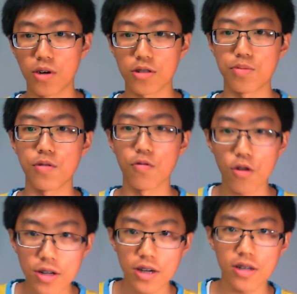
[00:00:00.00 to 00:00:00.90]
But
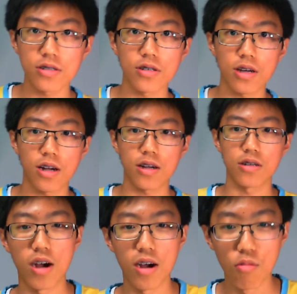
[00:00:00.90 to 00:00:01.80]
before I get into
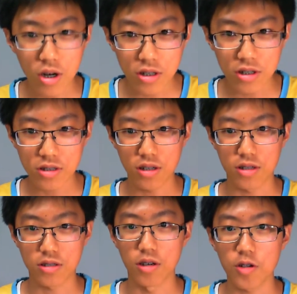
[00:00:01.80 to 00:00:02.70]
that, I want
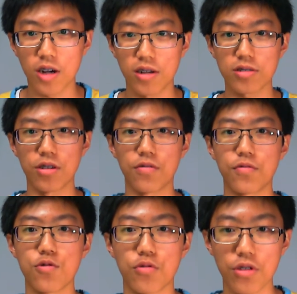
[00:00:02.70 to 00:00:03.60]
to tell you guys a
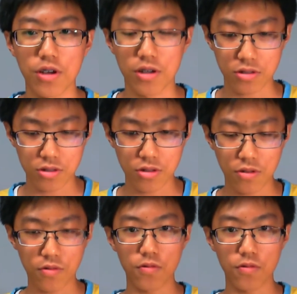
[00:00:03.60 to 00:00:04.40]
few things.